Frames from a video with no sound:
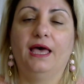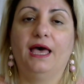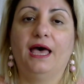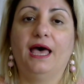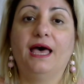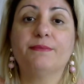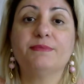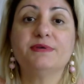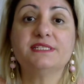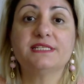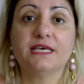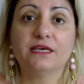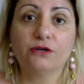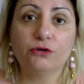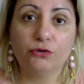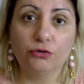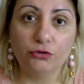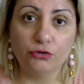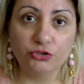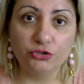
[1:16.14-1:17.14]
I'm a
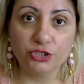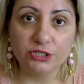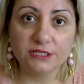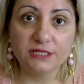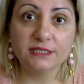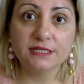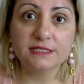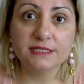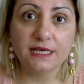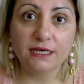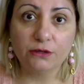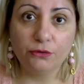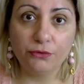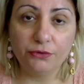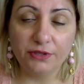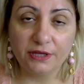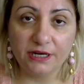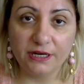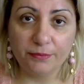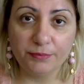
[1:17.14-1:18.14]
psychologist and a
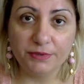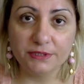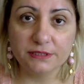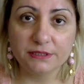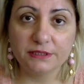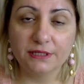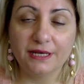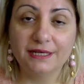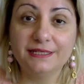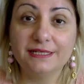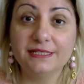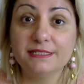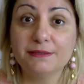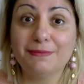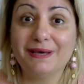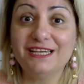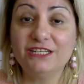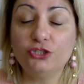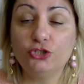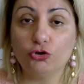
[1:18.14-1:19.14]
psychotherapist, and it's
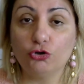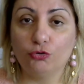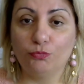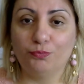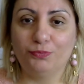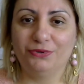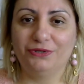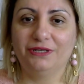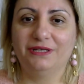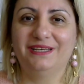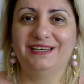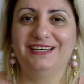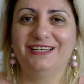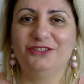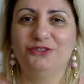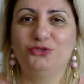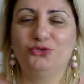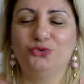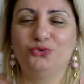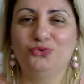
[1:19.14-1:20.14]
my job
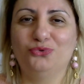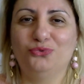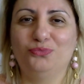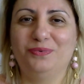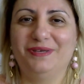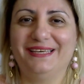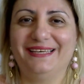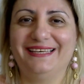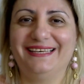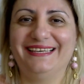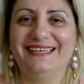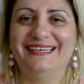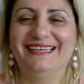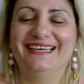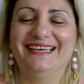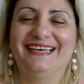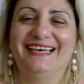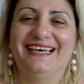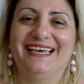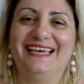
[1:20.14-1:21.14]
to be
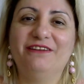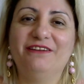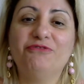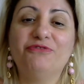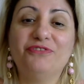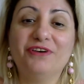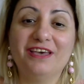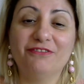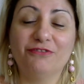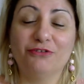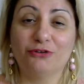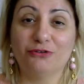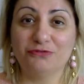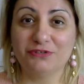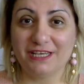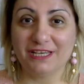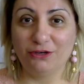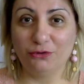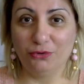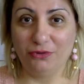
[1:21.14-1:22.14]
in favor of
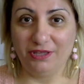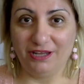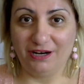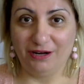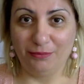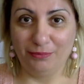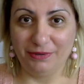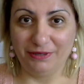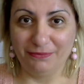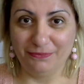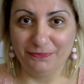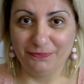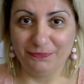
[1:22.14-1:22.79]
psychotherapy.